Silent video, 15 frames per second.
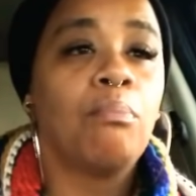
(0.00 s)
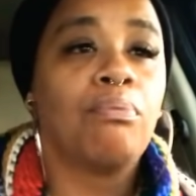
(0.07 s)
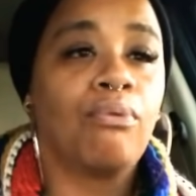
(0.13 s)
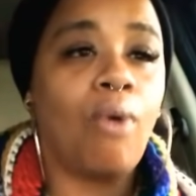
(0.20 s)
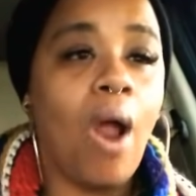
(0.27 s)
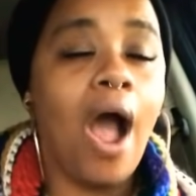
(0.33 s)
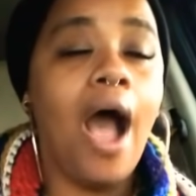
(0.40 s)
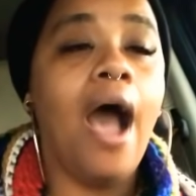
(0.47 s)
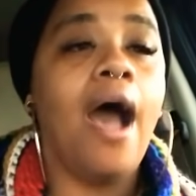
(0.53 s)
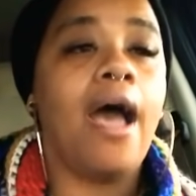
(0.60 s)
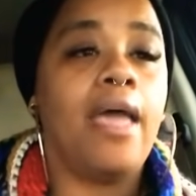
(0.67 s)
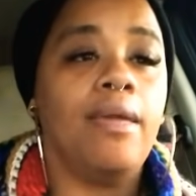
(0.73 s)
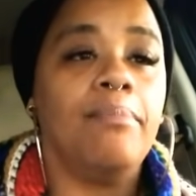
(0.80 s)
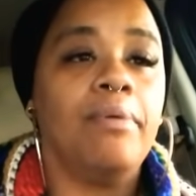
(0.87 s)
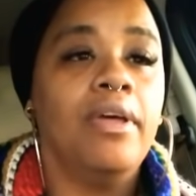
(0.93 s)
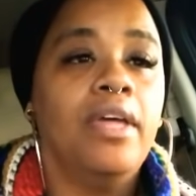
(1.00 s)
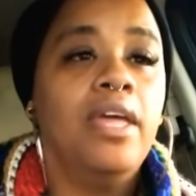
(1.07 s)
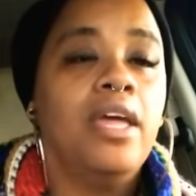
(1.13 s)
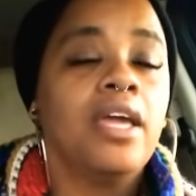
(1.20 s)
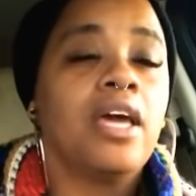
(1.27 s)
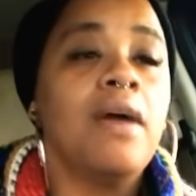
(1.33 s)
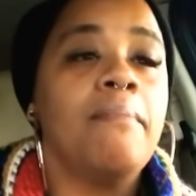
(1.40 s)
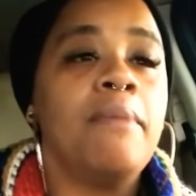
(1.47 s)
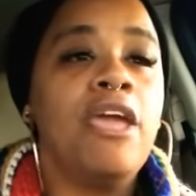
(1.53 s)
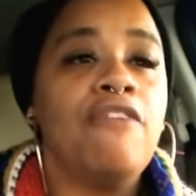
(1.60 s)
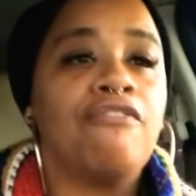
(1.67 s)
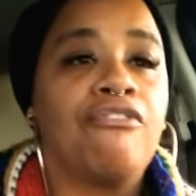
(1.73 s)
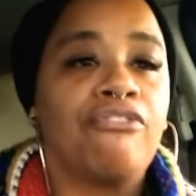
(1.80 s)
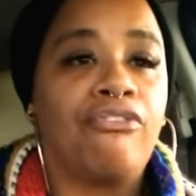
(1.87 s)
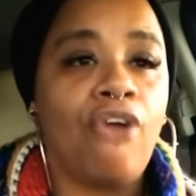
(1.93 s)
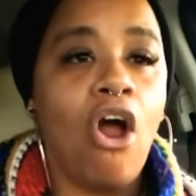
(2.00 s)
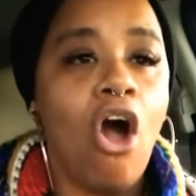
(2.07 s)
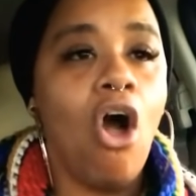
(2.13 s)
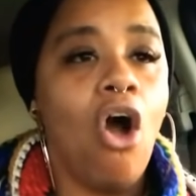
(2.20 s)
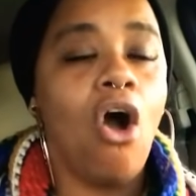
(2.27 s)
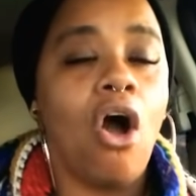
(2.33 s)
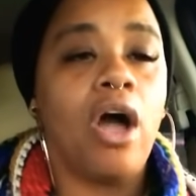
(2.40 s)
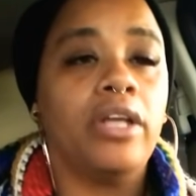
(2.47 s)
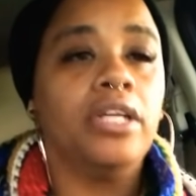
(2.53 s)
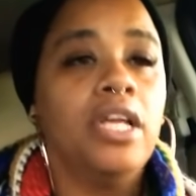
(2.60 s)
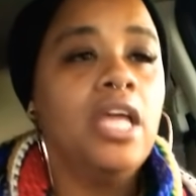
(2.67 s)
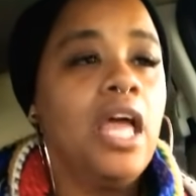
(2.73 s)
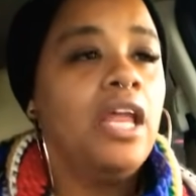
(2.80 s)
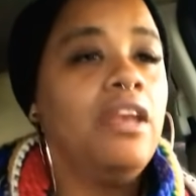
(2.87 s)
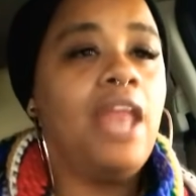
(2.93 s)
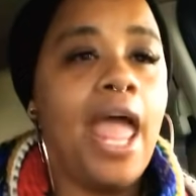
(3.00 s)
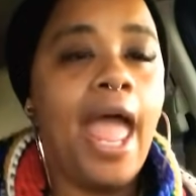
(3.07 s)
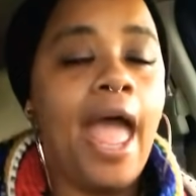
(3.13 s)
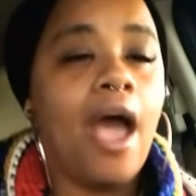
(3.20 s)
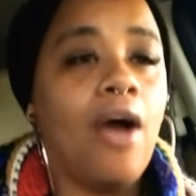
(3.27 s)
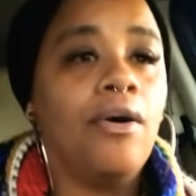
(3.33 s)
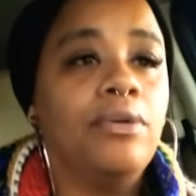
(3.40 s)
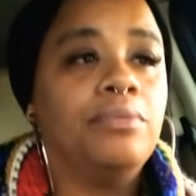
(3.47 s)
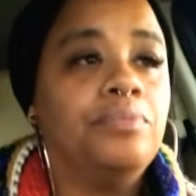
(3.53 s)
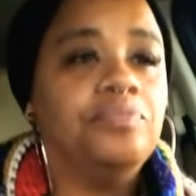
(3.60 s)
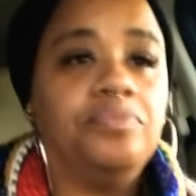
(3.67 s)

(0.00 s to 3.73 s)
bribe commit fraud. Now,